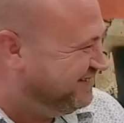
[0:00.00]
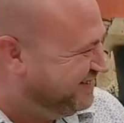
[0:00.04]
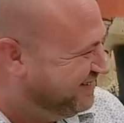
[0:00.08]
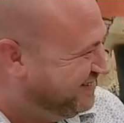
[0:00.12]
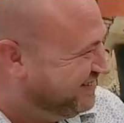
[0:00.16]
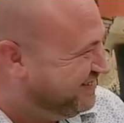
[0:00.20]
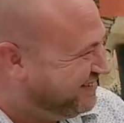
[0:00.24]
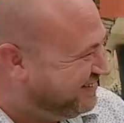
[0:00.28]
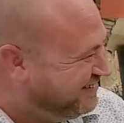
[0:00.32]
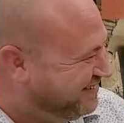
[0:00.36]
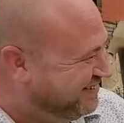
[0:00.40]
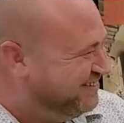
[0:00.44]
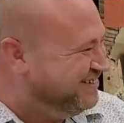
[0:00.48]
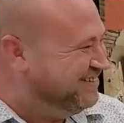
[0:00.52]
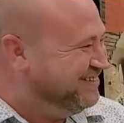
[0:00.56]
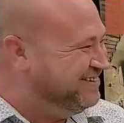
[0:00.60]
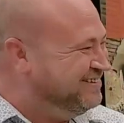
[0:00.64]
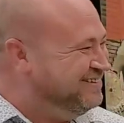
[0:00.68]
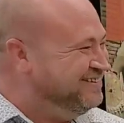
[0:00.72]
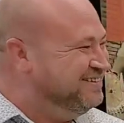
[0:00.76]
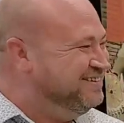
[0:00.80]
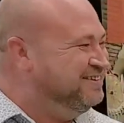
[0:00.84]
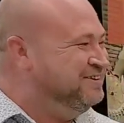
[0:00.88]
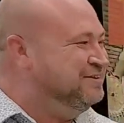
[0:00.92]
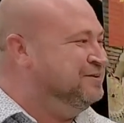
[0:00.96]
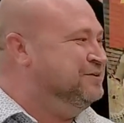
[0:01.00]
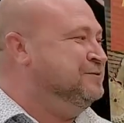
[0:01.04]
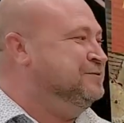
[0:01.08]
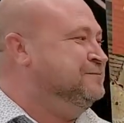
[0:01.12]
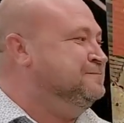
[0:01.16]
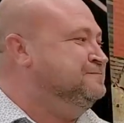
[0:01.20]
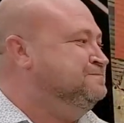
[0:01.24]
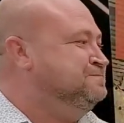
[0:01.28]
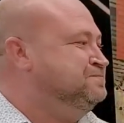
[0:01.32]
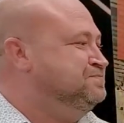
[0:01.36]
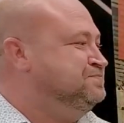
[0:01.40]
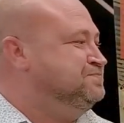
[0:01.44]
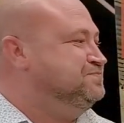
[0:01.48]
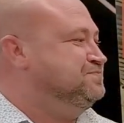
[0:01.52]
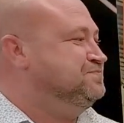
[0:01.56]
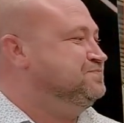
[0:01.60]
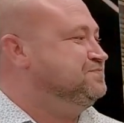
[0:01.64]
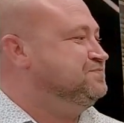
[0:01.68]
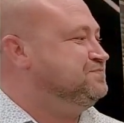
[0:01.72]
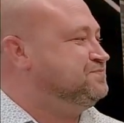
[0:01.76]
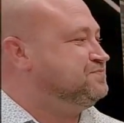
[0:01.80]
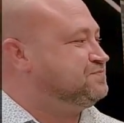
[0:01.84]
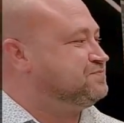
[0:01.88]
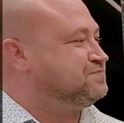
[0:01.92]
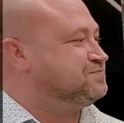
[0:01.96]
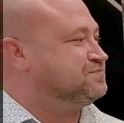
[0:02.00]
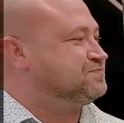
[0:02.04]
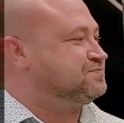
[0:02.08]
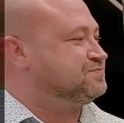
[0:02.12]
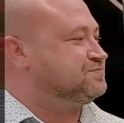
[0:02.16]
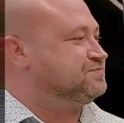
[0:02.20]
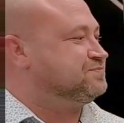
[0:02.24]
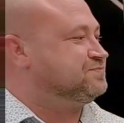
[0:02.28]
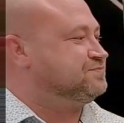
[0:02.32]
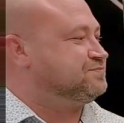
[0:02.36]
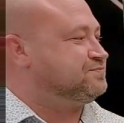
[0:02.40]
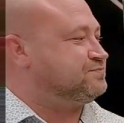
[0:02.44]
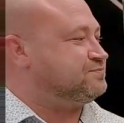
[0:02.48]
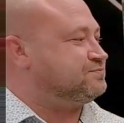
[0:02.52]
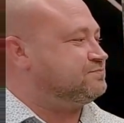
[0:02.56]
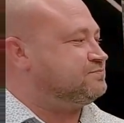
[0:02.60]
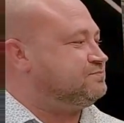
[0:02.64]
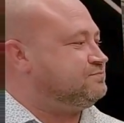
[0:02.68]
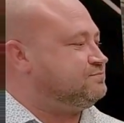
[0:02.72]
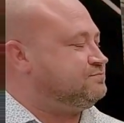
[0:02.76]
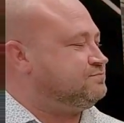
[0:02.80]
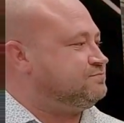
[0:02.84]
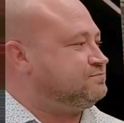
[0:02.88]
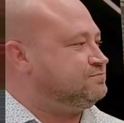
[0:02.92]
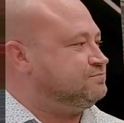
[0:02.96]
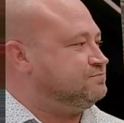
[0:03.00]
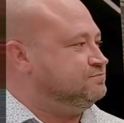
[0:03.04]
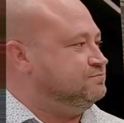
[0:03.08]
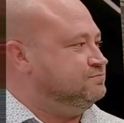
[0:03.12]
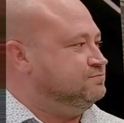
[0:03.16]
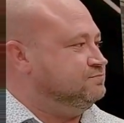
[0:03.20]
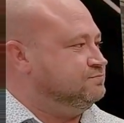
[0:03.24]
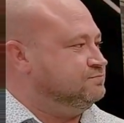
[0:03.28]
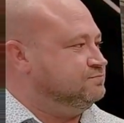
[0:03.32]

[no speech]